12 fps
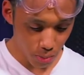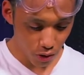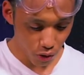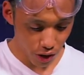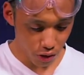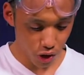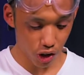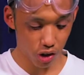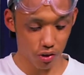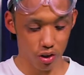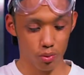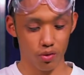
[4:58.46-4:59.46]
be real
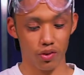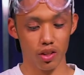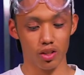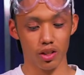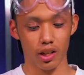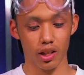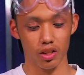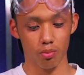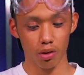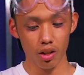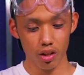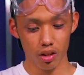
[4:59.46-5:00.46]
generous with this last
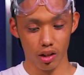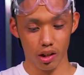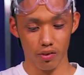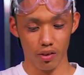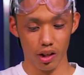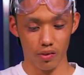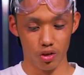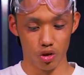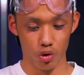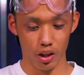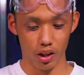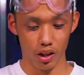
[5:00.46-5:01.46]
bit. Leave enough
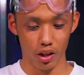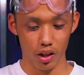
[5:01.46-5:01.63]
string